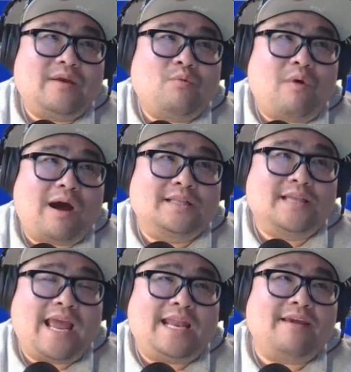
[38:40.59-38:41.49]
want
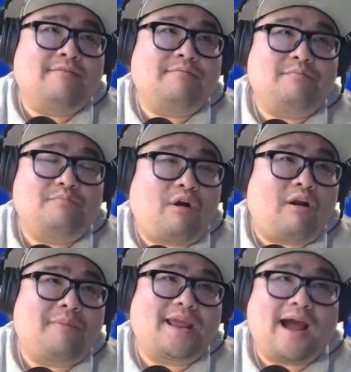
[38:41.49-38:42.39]
any of
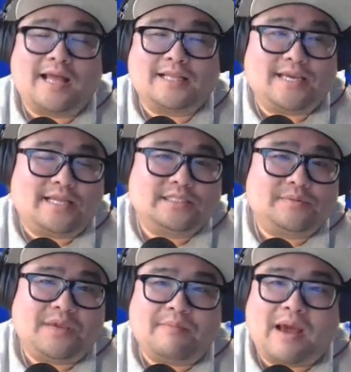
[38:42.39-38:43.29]
part of my content to
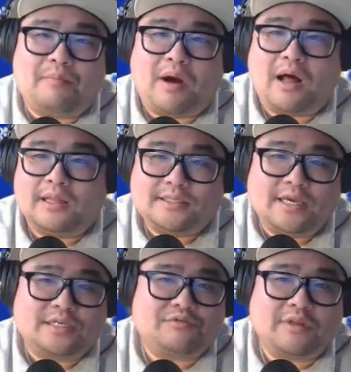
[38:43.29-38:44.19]
be about
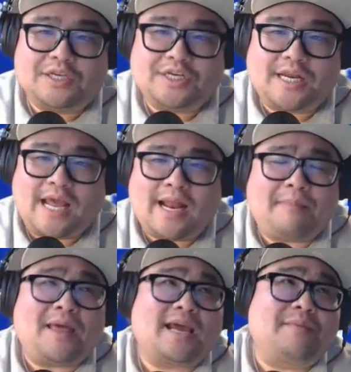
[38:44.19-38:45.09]
politics, religion, and I'm
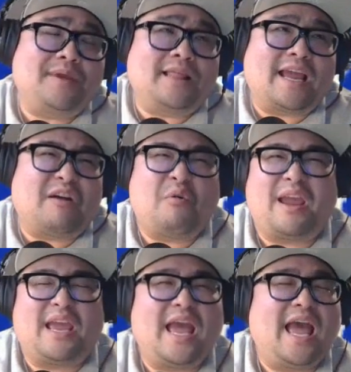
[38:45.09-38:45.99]
not going to be like, oh, I